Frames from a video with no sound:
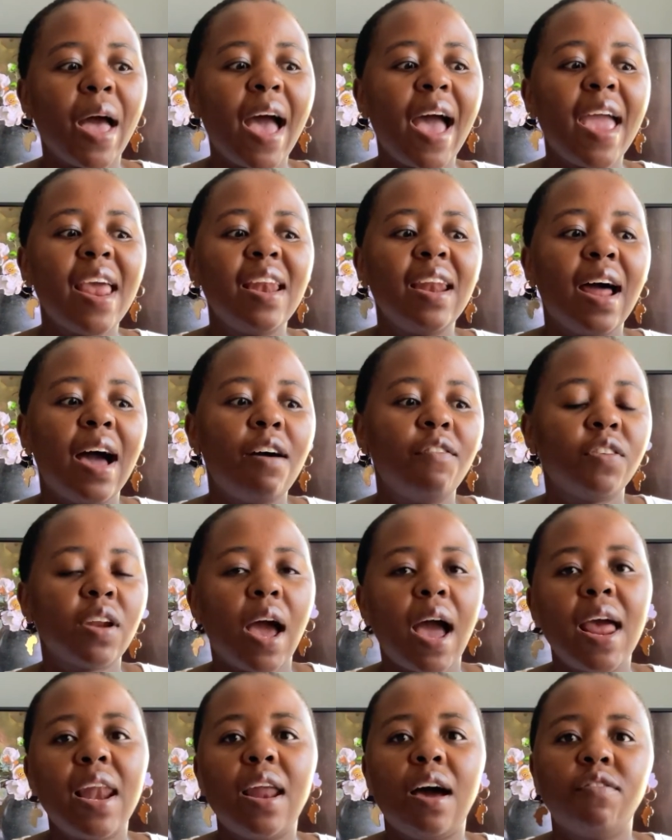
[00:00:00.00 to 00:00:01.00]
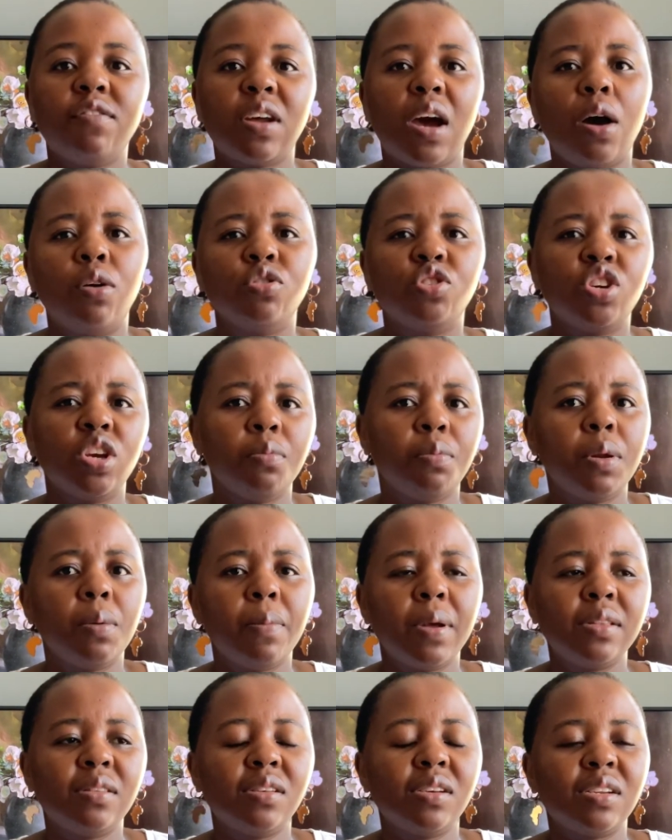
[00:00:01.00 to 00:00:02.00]
I loved how she
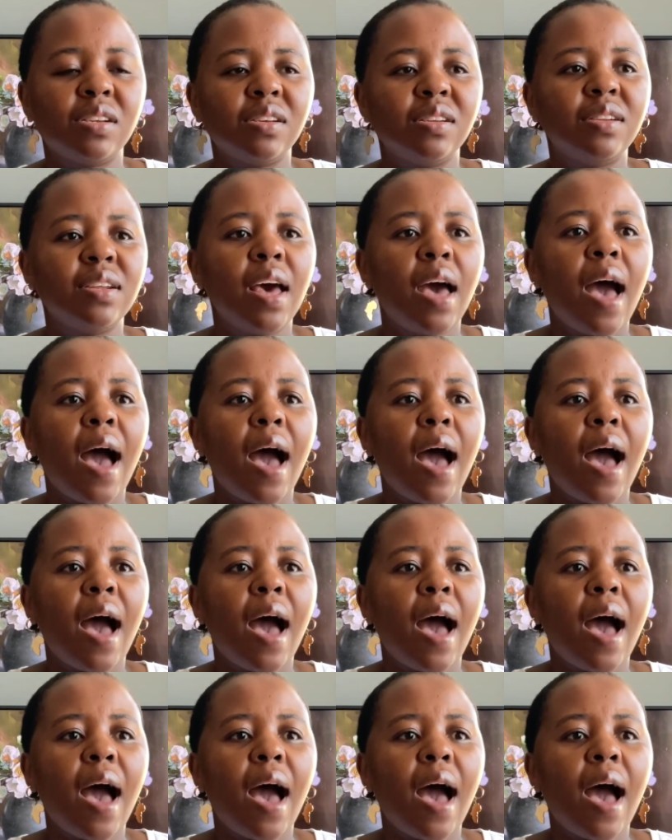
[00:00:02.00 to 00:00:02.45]
implemented it,